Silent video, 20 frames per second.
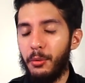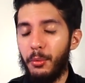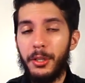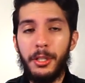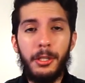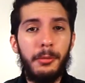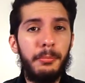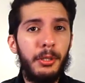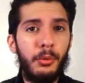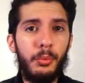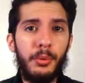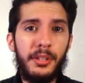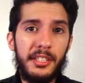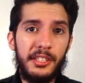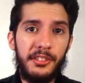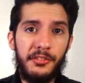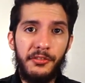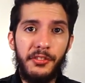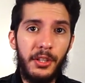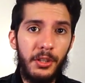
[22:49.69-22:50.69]
whether it be with
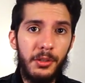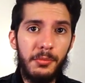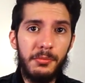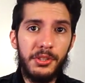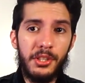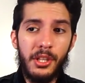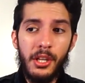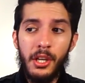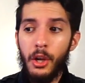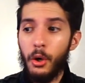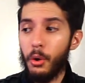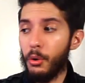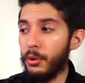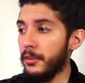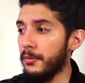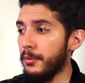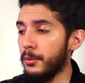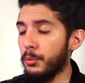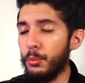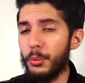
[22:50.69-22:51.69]
its films or
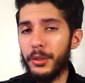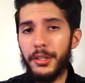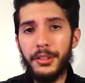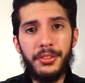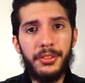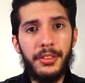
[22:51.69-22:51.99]
even with